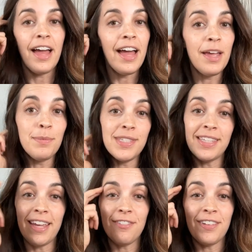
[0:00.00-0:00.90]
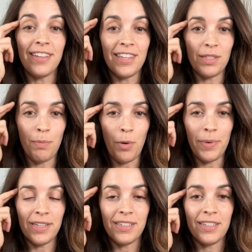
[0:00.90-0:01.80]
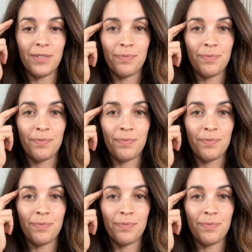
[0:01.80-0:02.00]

I am safe in this moment.